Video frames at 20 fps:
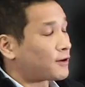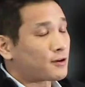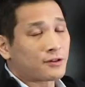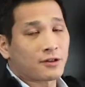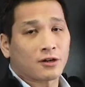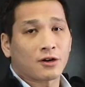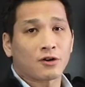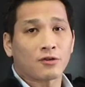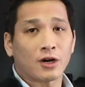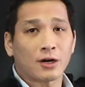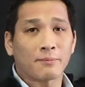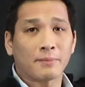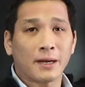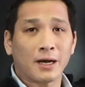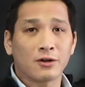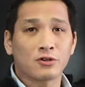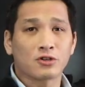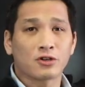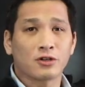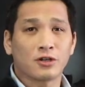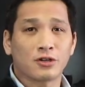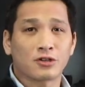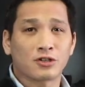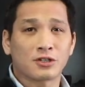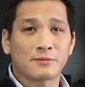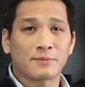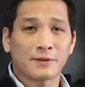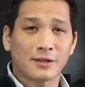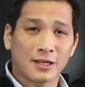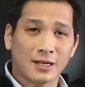the correct boundary conditions,
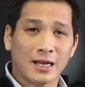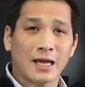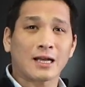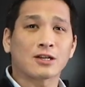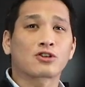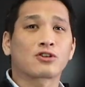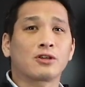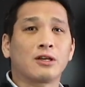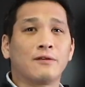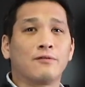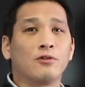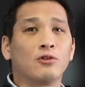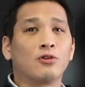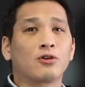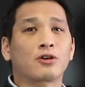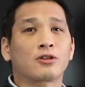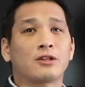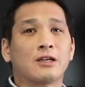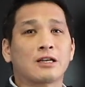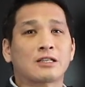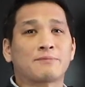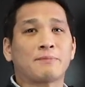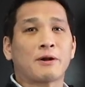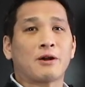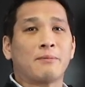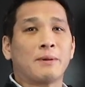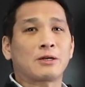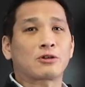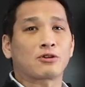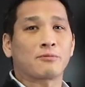but then actually if you look at the
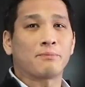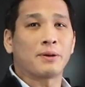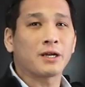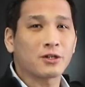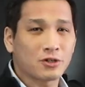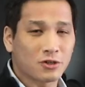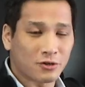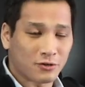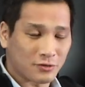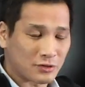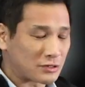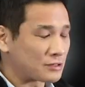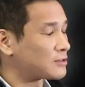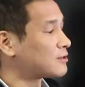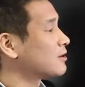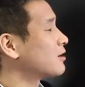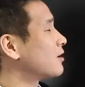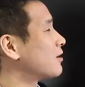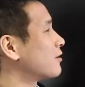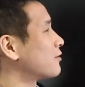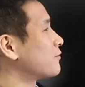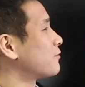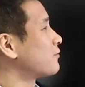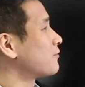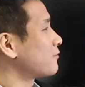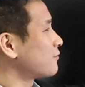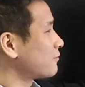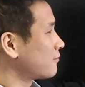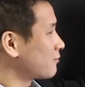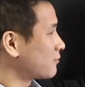experimental pictures of
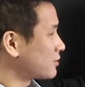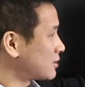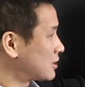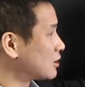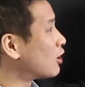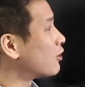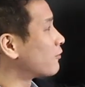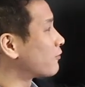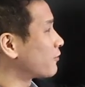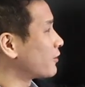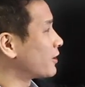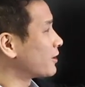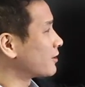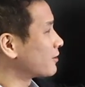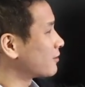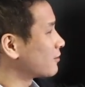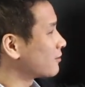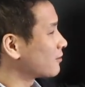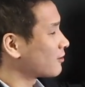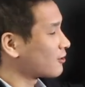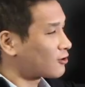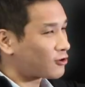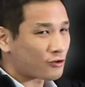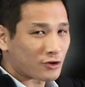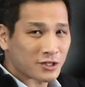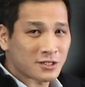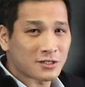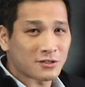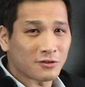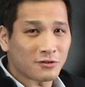snowflake
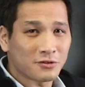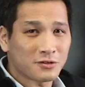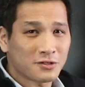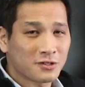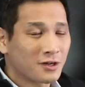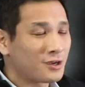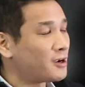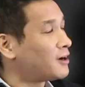crystals,